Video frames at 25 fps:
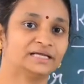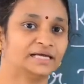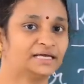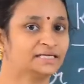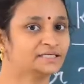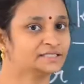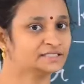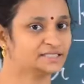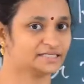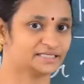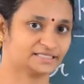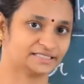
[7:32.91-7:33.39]

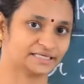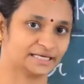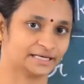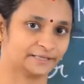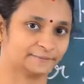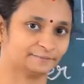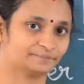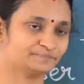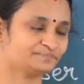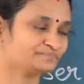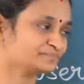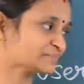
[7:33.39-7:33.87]
in detail.
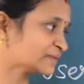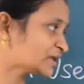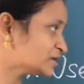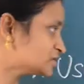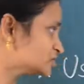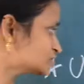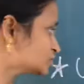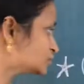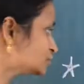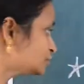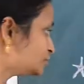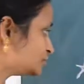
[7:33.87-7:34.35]

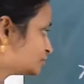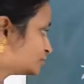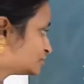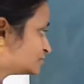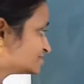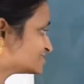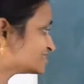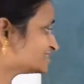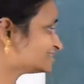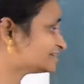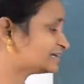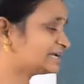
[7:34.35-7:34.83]
So
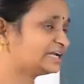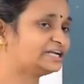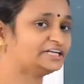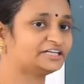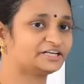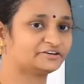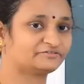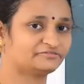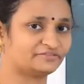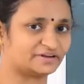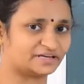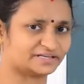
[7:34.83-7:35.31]
user
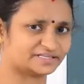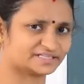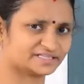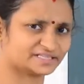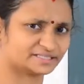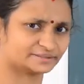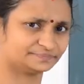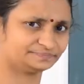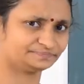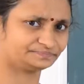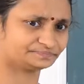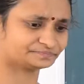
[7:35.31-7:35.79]
interface.